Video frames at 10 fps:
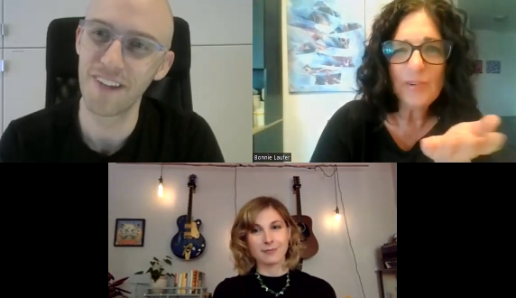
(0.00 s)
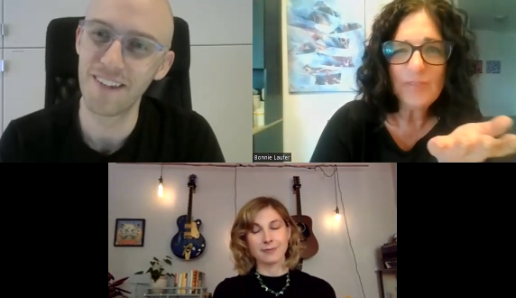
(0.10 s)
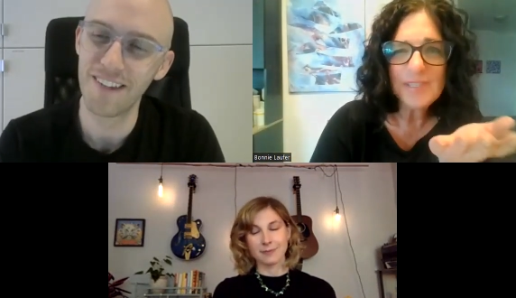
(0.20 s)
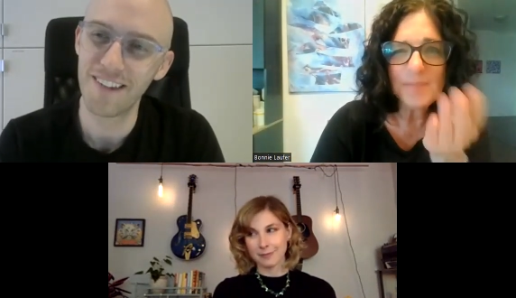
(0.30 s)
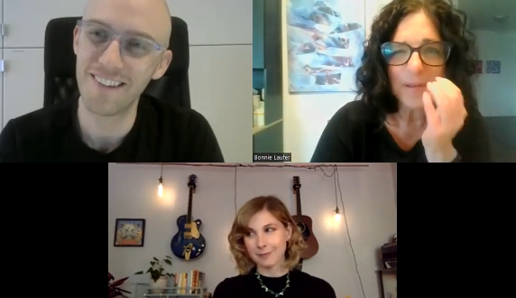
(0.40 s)

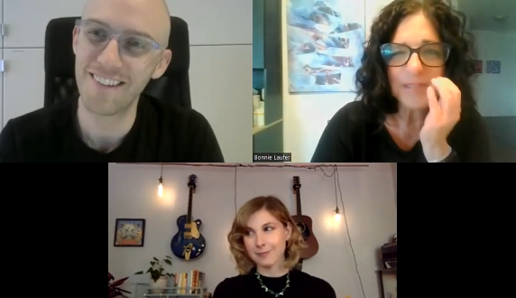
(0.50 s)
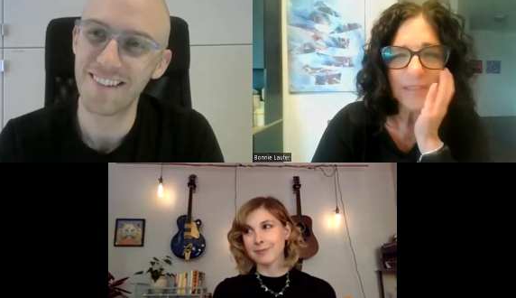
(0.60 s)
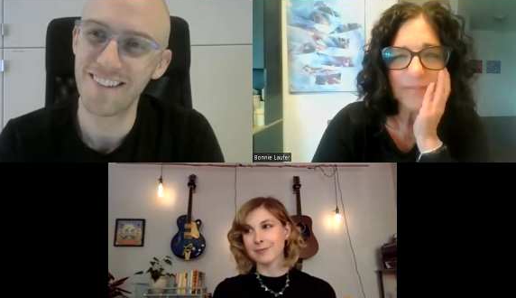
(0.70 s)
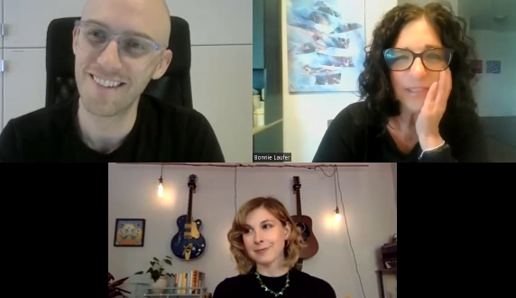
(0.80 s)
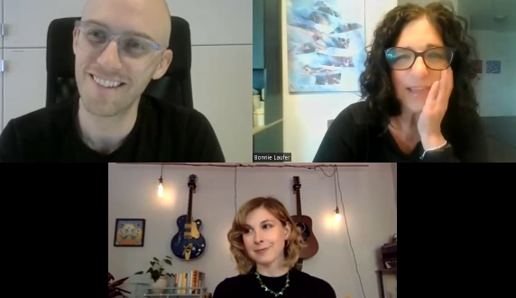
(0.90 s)
Speaker 1: nervous
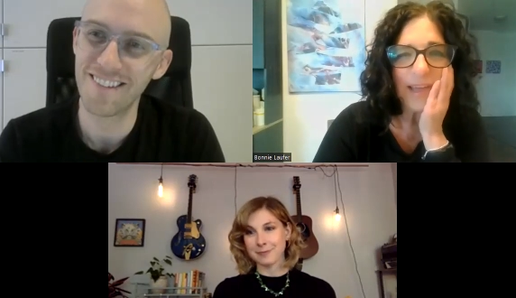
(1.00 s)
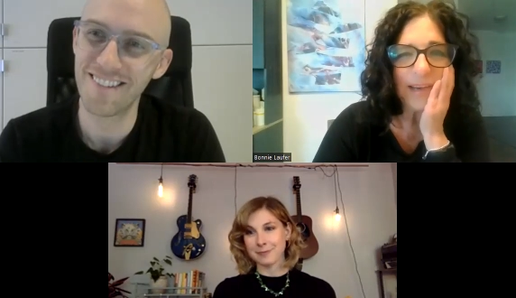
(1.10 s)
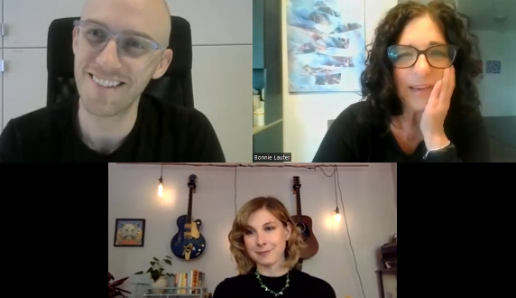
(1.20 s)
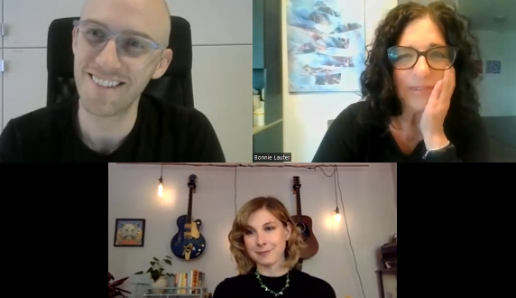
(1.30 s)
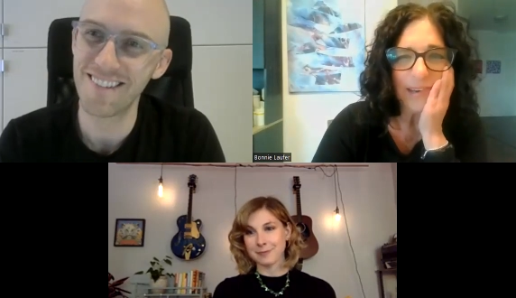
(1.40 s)
about stuff like
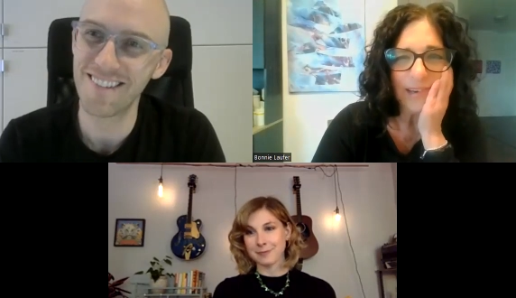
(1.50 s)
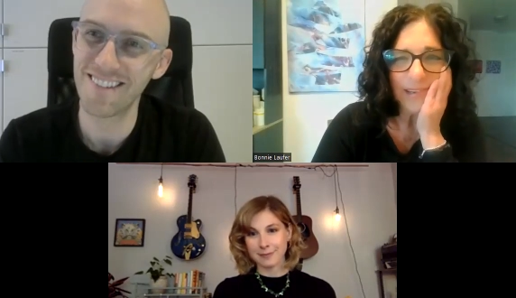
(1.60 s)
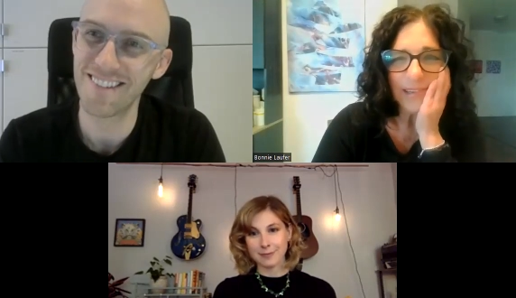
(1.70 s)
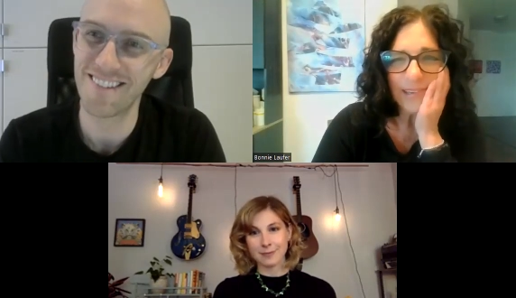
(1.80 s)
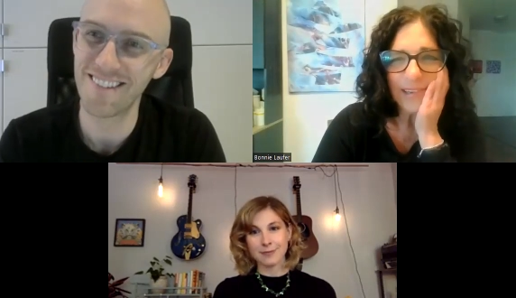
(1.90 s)
that, Adrian?
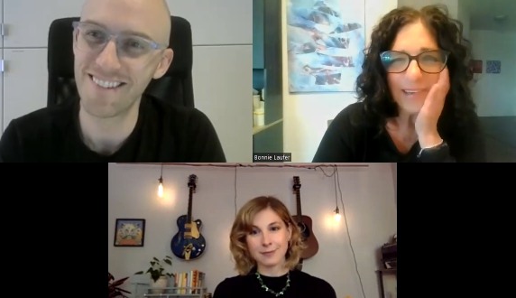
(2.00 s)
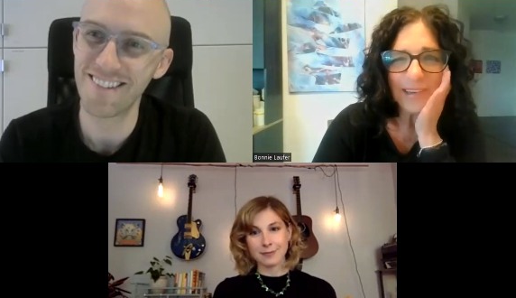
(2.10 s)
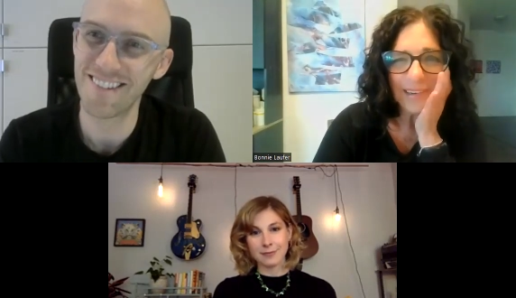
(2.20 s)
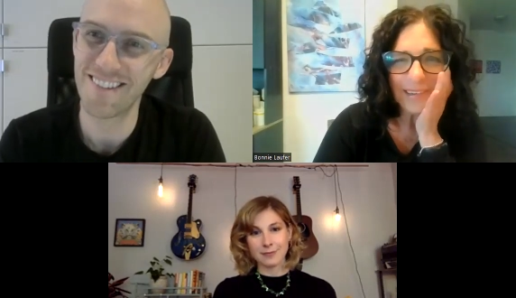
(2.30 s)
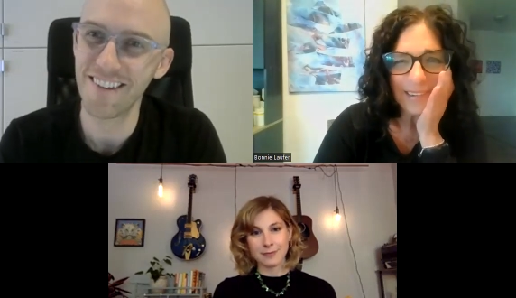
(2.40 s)

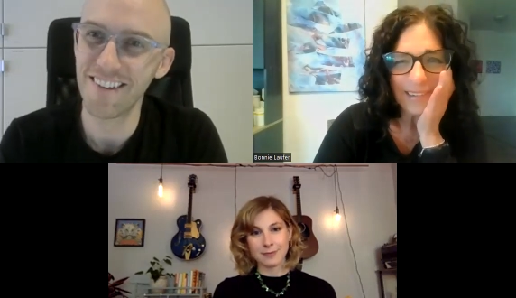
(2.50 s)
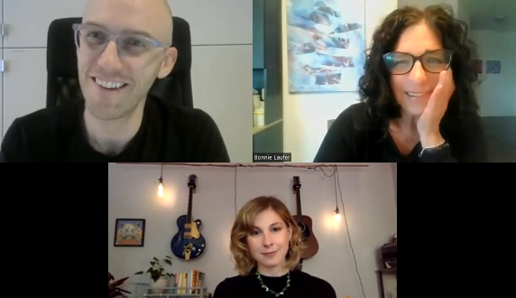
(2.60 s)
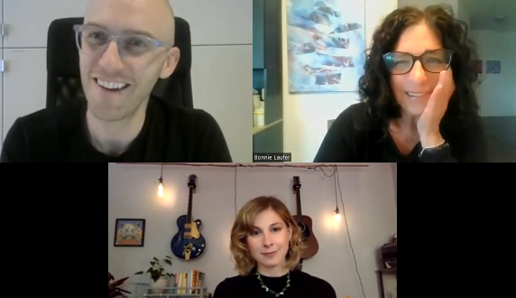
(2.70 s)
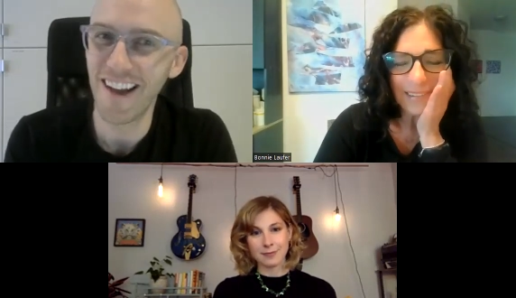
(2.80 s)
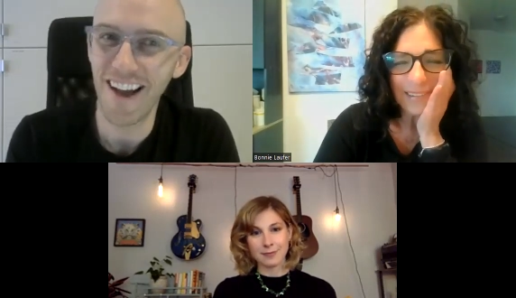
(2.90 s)

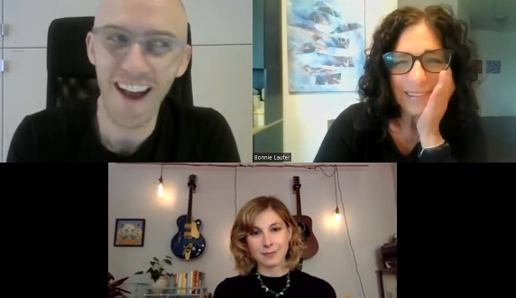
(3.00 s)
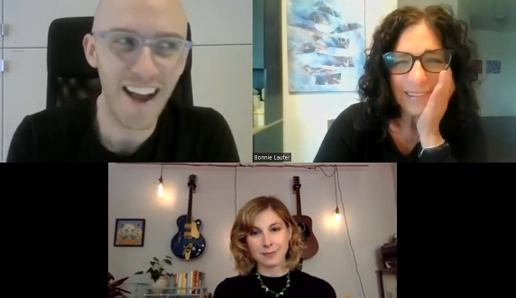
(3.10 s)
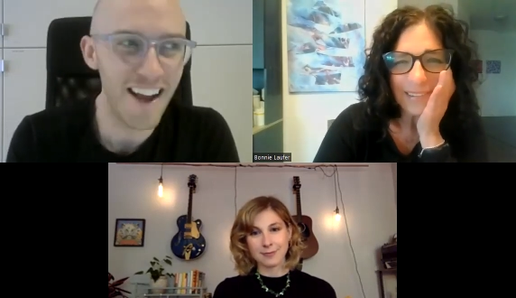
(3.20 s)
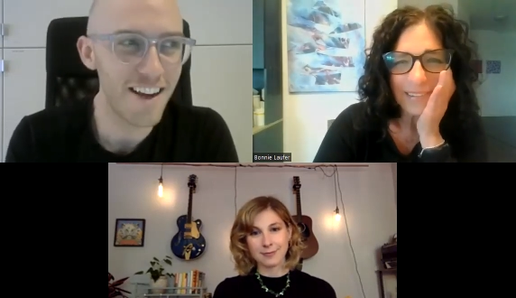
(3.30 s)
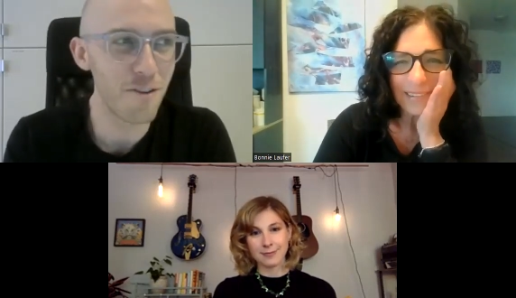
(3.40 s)

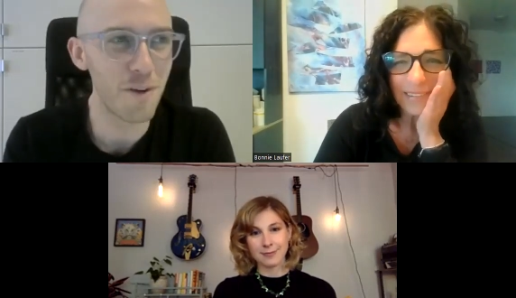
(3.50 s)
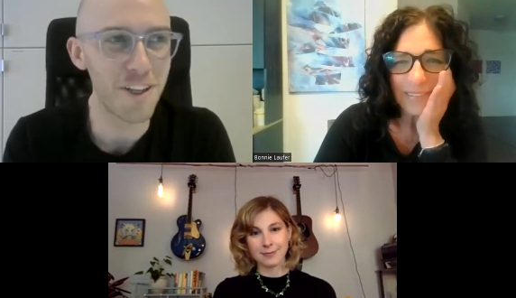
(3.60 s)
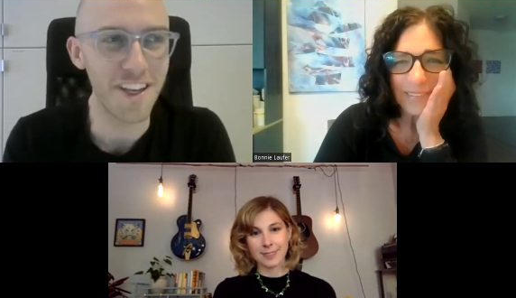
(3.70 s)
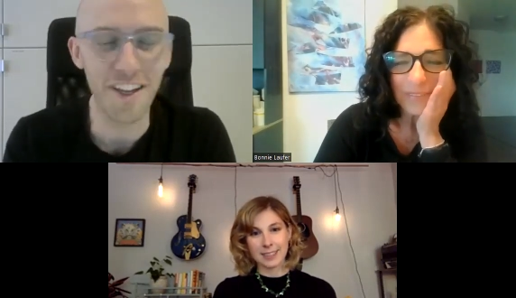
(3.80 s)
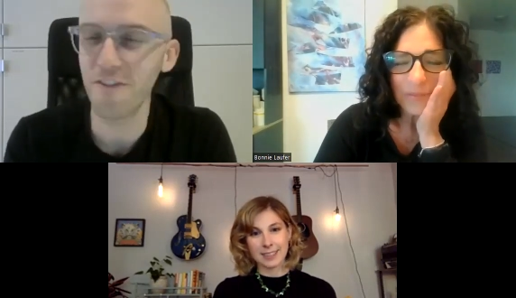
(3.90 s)
Speaker 2: Well,
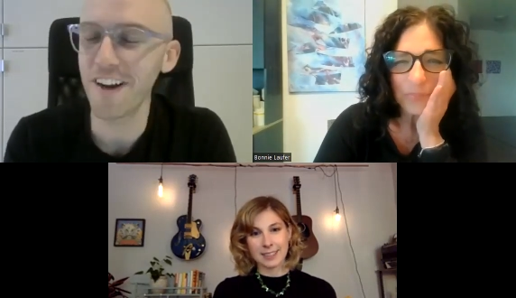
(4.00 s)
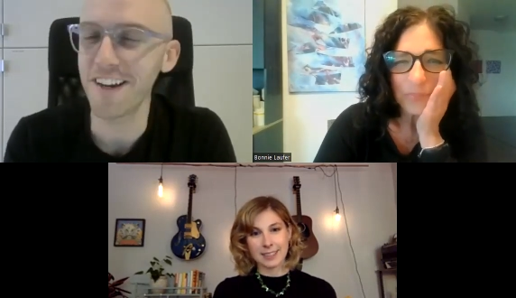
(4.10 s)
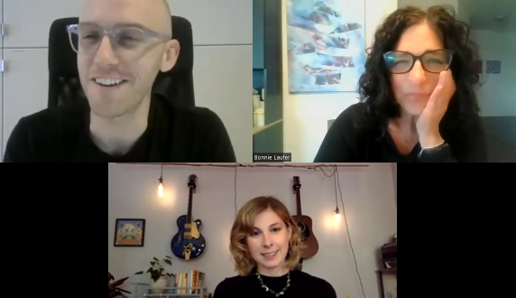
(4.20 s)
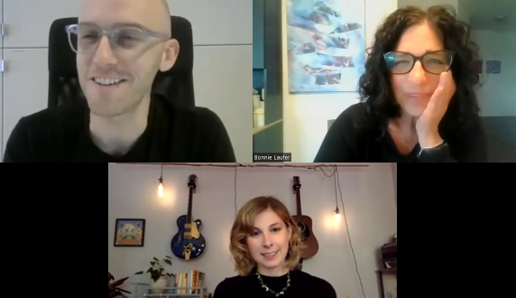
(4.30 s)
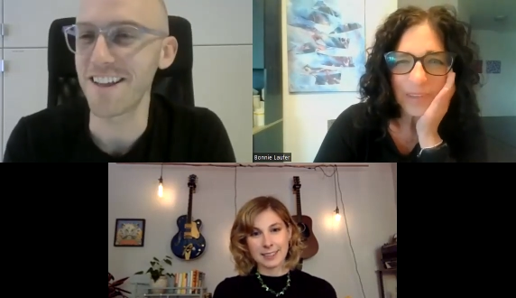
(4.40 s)
it's funny
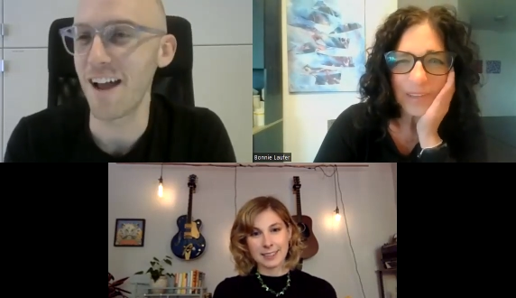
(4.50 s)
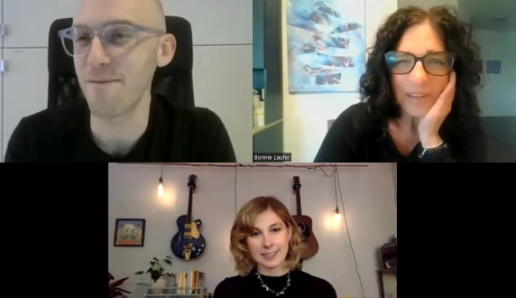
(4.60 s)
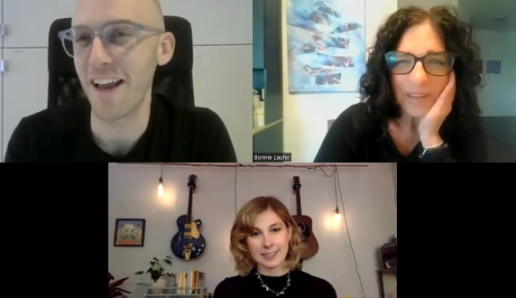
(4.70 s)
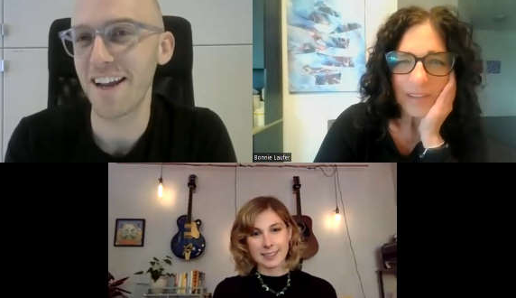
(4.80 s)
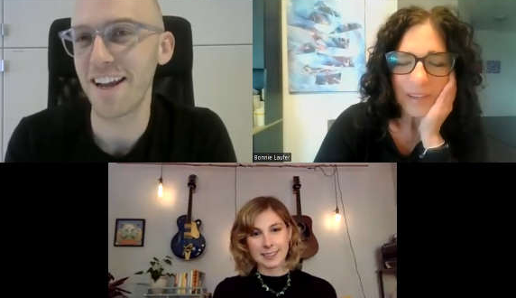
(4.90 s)
you say that. I
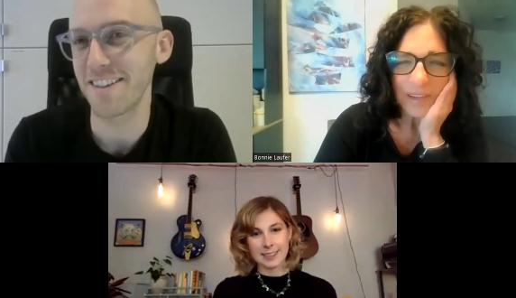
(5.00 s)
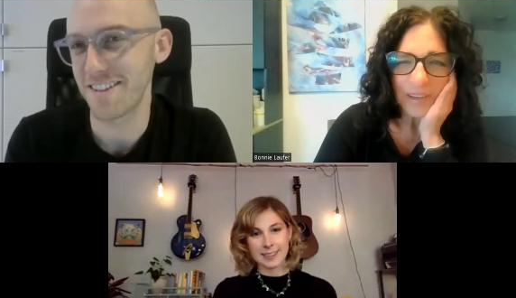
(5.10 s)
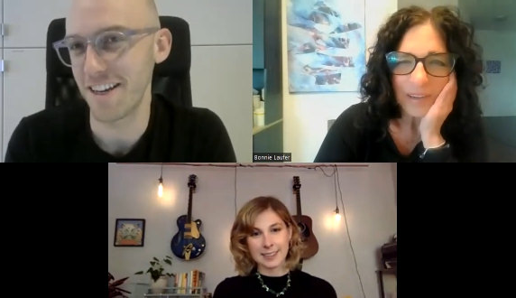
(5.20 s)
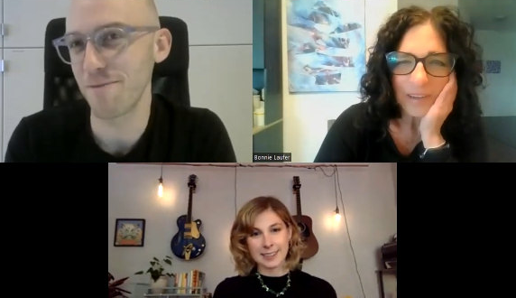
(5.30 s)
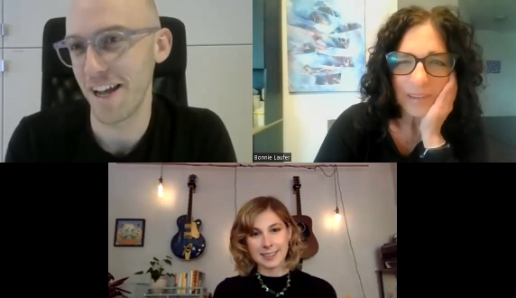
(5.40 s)
mean, I get the
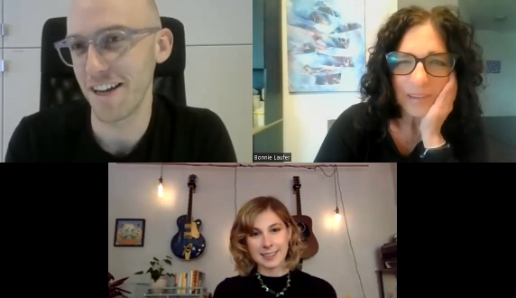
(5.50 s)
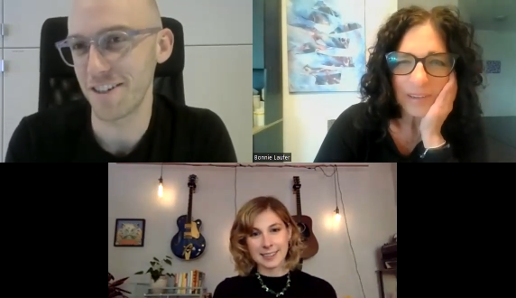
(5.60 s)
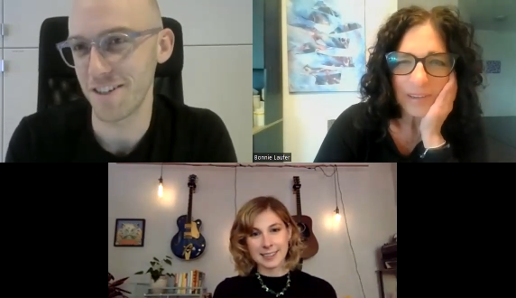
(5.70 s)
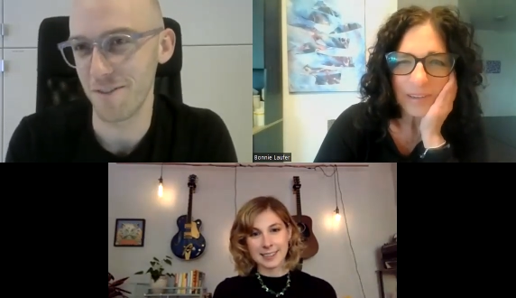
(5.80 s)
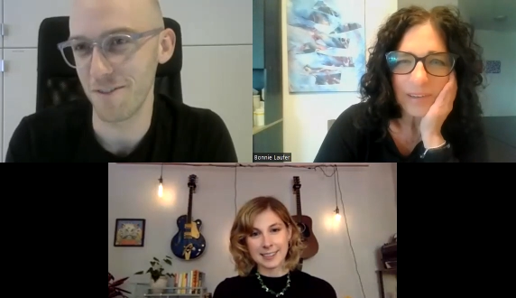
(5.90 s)
same
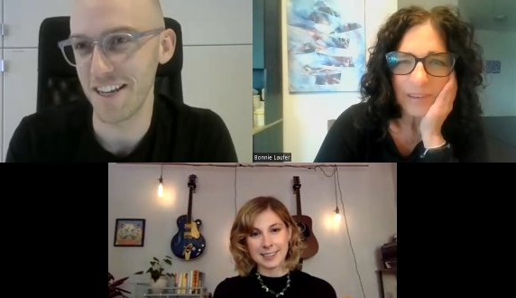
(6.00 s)
reaction when I